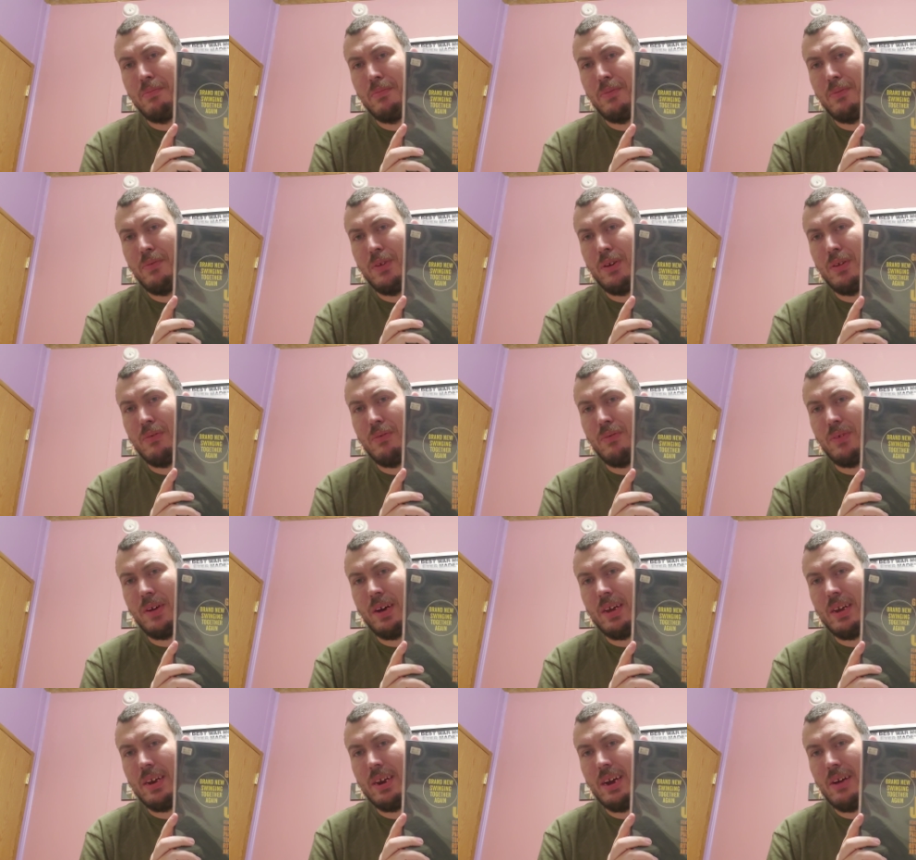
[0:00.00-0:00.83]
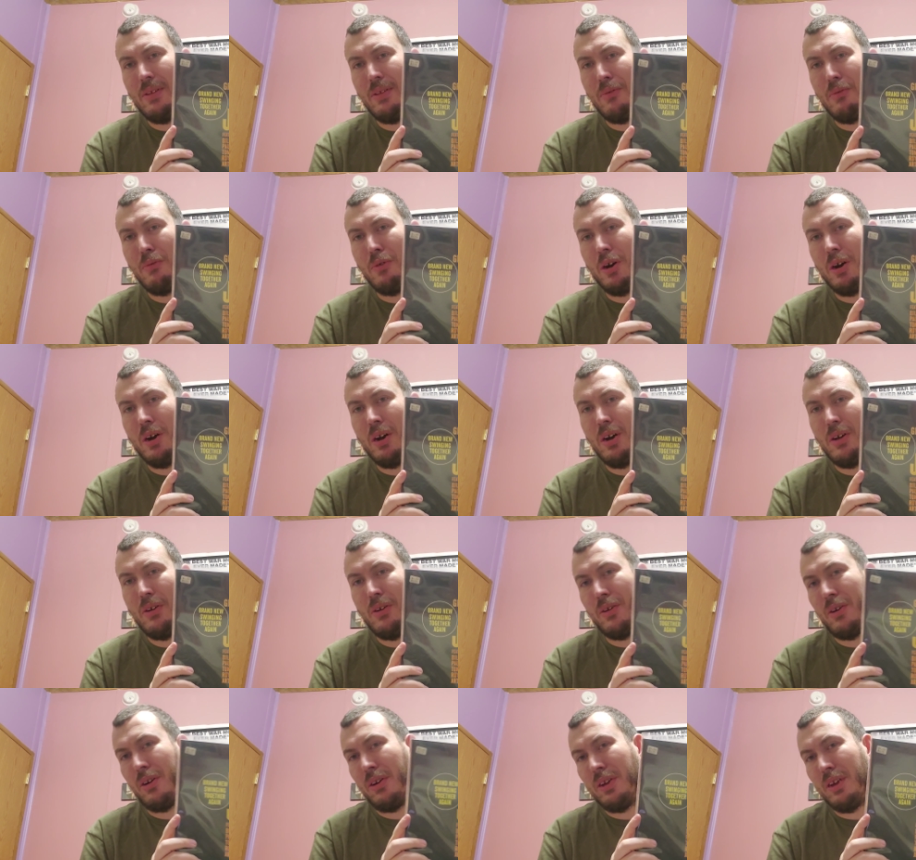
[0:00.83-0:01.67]
if you can find out in the
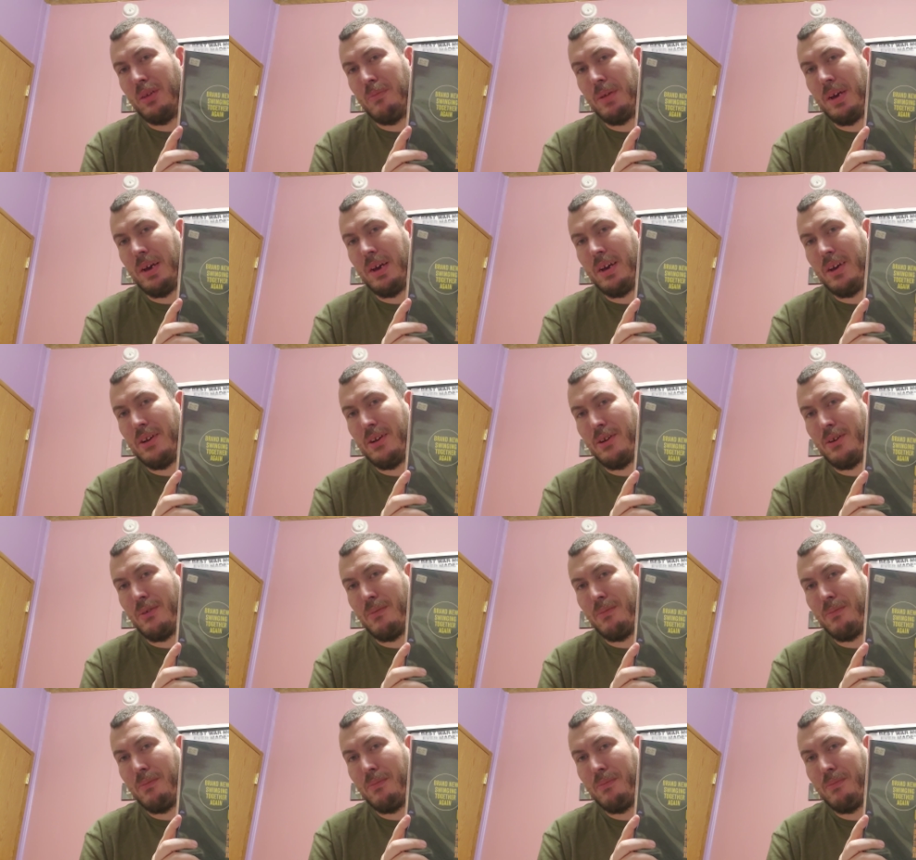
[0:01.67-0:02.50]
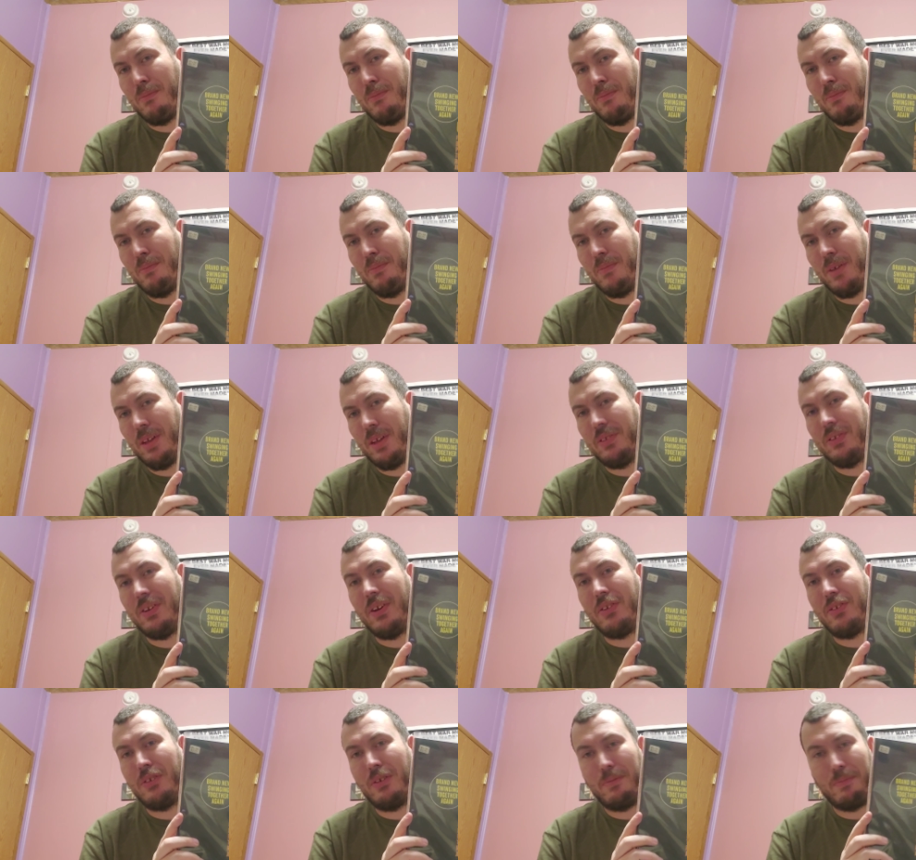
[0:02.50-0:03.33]
wild or on eBay or
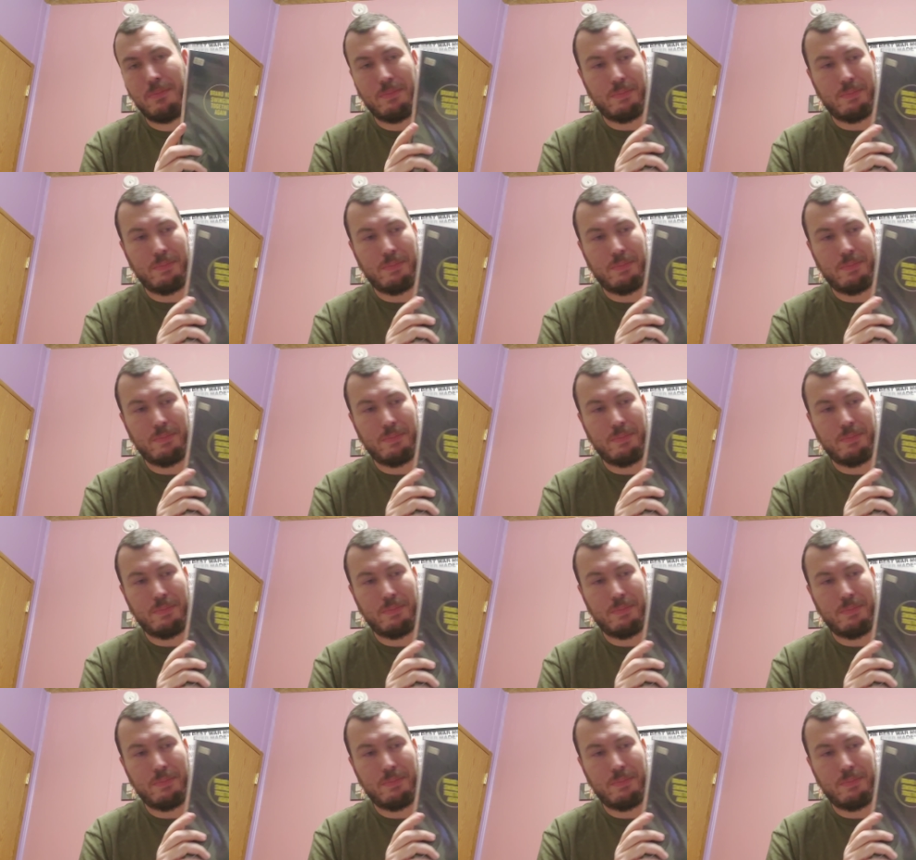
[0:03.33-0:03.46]
etc.